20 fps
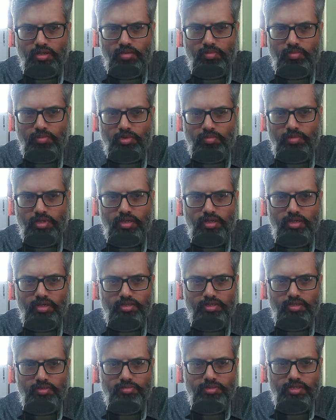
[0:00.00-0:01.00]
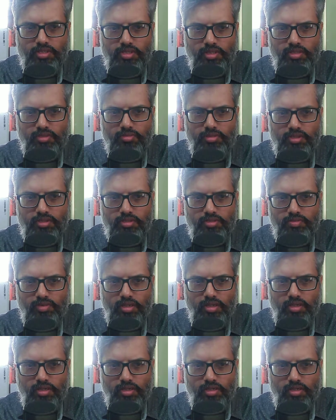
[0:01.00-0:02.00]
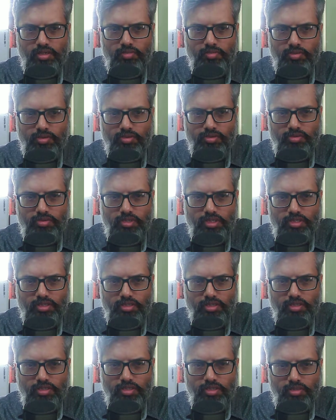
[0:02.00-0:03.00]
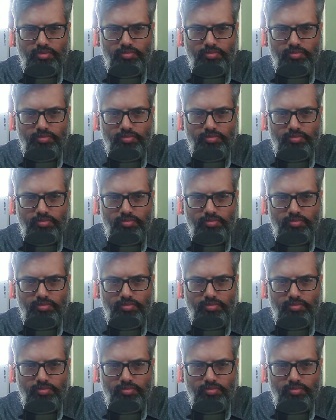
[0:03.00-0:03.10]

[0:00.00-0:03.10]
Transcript: Mobile subscribers will get up to 600